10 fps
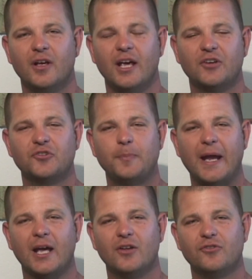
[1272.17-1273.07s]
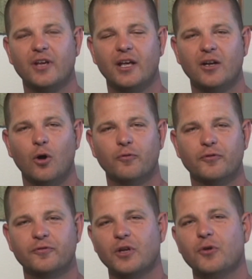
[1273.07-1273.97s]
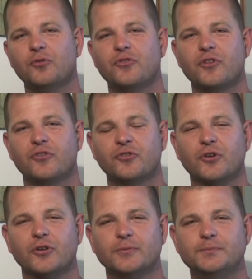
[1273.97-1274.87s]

expands and overflows the skirt.